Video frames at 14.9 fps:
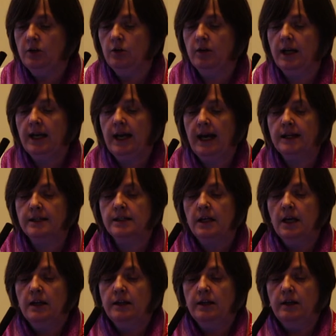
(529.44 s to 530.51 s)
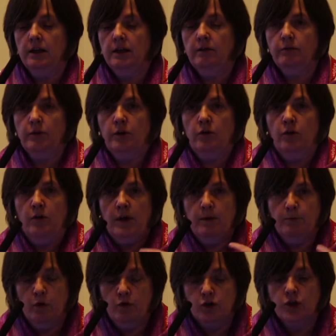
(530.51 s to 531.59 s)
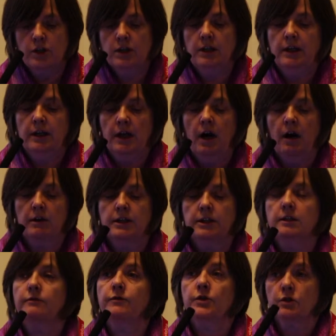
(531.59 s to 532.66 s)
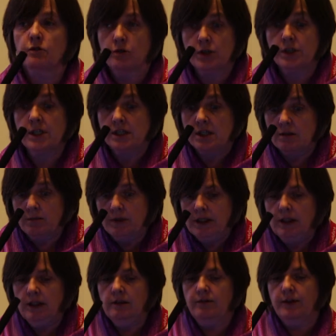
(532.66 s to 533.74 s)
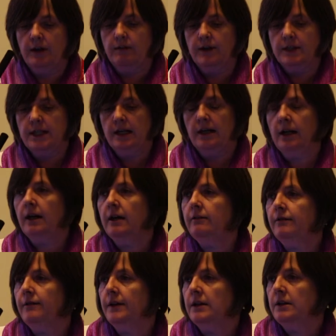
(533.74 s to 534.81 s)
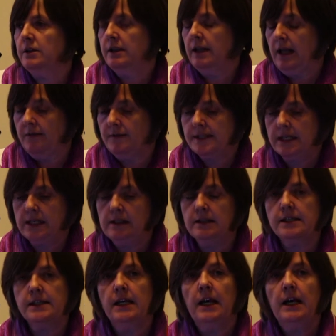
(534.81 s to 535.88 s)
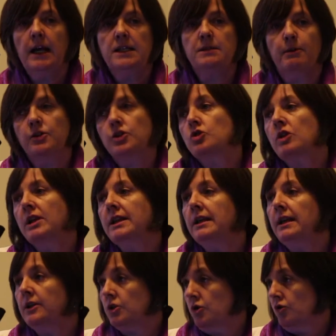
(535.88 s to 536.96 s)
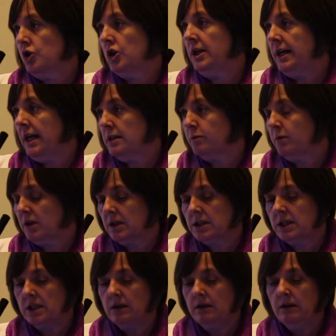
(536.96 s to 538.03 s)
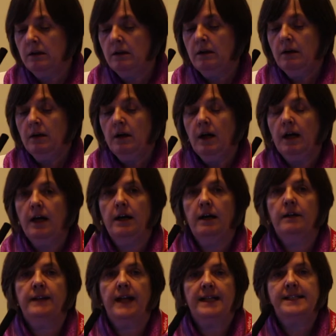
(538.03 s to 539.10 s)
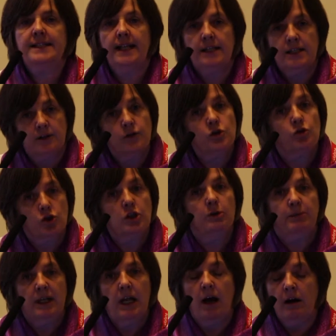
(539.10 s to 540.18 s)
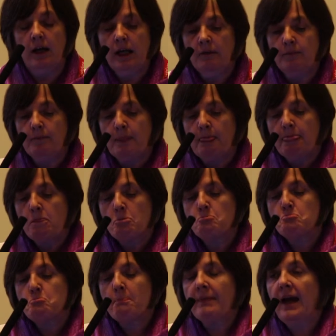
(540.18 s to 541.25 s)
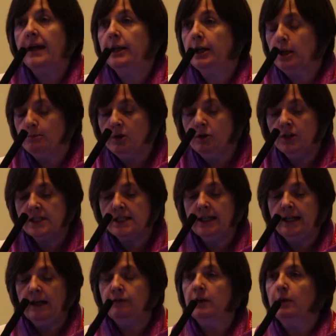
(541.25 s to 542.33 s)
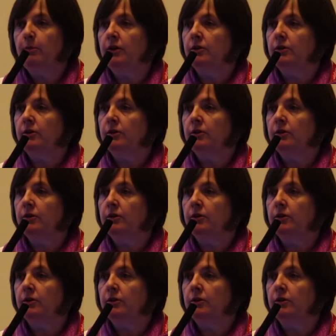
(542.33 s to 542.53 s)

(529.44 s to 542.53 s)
looking at the emotional and cognitive resources that we need for everyday life and life skills. It's about strengthening social networks, that sense of social belonging. At a community level,